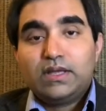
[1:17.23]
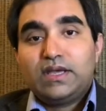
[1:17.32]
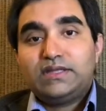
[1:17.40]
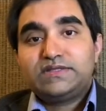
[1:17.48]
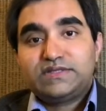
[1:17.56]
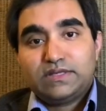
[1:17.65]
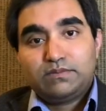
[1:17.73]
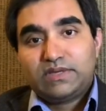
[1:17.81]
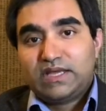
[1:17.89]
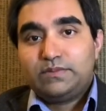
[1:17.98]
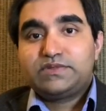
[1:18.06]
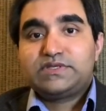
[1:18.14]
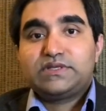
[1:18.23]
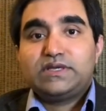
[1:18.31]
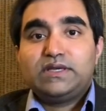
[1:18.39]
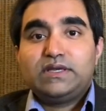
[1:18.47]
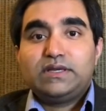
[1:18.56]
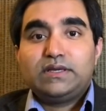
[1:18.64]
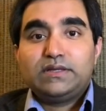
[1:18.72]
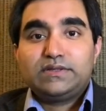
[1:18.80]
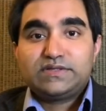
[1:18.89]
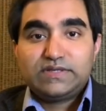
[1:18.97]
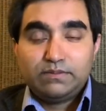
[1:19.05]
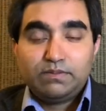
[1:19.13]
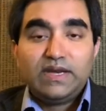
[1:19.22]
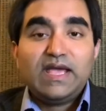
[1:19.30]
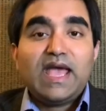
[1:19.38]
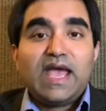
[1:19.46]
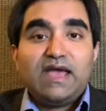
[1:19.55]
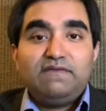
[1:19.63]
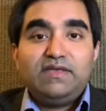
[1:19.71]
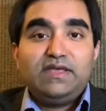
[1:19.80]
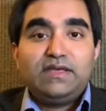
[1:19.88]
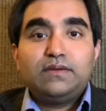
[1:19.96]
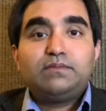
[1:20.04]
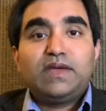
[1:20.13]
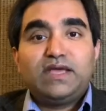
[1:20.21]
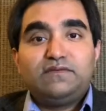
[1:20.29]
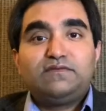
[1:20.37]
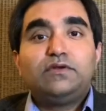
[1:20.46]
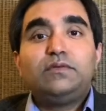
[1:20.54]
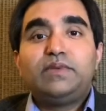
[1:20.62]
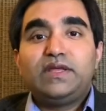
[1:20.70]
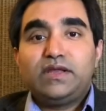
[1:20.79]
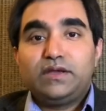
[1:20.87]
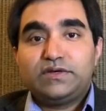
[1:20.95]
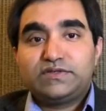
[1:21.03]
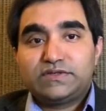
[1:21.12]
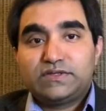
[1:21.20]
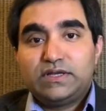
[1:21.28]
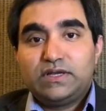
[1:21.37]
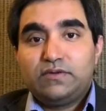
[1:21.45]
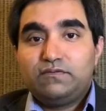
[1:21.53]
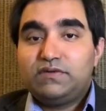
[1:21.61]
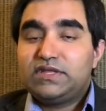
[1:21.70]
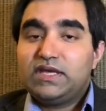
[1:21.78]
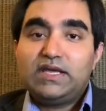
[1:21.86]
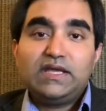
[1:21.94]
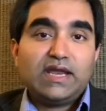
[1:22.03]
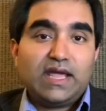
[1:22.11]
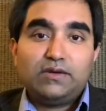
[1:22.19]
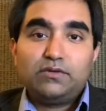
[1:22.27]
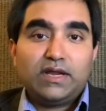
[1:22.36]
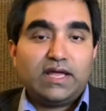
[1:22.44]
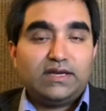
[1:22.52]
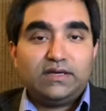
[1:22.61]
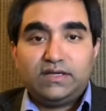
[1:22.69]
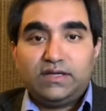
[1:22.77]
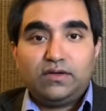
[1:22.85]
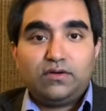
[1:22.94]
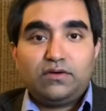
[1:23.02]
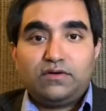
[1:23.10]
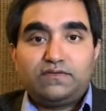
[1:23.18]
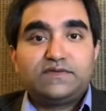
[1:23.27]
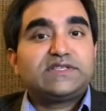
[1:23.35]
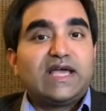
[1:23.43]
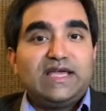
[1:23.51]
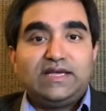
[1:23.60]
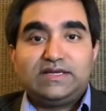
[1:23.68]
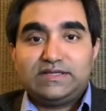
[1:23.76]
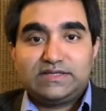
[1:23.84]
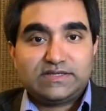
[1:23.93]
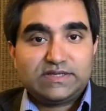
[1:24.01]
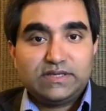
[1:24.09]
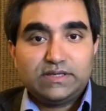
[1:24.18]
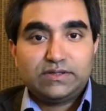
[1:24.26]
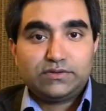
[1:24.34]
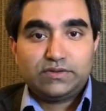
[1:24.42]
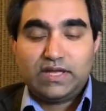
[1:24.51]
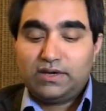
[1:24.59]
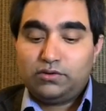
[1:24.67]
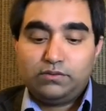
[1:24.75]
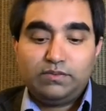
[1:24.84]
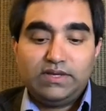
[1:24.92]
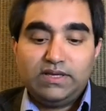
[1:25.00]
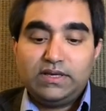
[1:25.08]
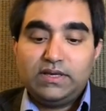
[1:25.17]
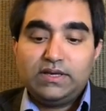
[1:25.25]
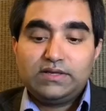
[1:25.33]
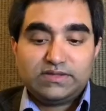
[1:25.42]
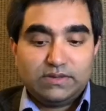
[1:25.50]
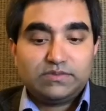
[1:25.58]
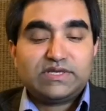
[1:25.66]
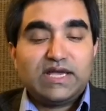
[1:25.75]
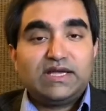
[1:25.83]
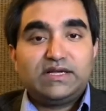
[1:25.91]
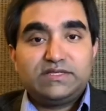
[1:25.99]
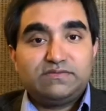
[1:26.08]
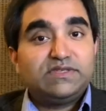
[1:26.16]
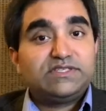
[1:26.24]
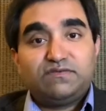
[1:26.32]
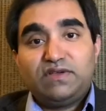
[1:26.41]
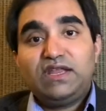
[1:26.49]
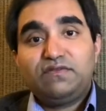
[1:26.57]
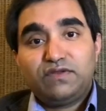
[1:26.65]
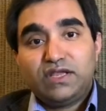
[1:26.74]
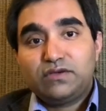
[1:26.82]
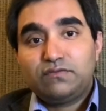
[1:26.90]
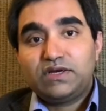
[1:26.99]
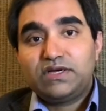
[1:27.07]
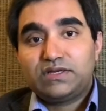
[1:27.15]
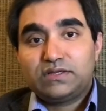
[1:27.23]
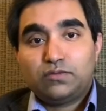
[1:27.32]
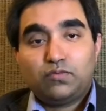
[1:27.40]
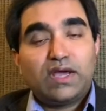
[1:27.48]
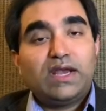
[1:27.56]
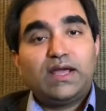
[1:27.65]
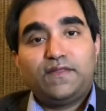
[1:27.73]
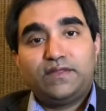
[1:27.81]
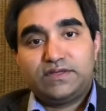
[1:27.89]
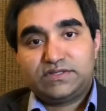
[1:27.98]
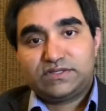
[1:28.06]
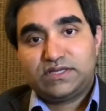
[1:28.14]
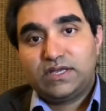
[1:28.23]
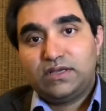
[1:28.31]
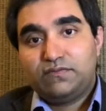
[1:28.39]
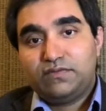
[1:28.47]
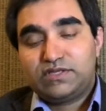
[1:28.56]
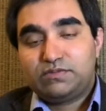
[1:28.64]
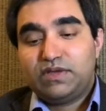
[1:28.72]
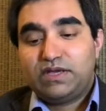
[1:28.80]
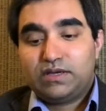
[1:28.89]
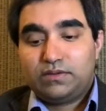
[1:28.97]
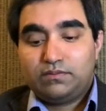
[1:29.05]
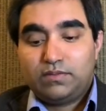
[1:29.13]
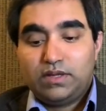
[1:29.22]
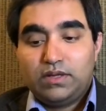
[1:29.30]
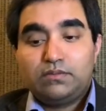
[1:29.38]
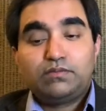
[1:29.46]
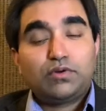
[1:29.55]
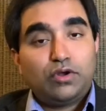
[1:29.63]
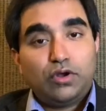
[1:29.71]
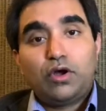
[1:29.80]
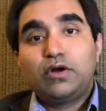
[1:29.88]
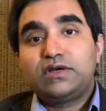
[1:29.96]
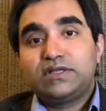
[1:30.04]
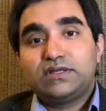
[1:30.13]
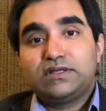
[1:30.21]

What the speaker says: and sometimes simply heavy, painful periods with irregularity of cycles. So there could be some cycles which are very frequent, while others which become prolonged,